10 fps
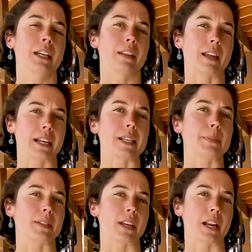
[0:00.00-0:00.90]
That
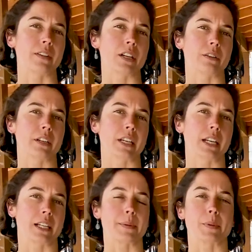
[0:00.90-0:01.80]
keeps us out of injury,
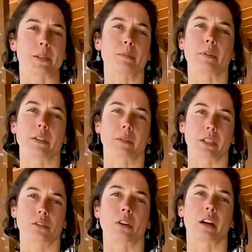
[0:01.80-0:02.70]
and it keeps us moving
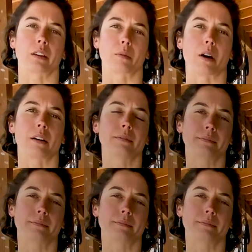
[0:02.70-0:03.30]
really strong on the wall.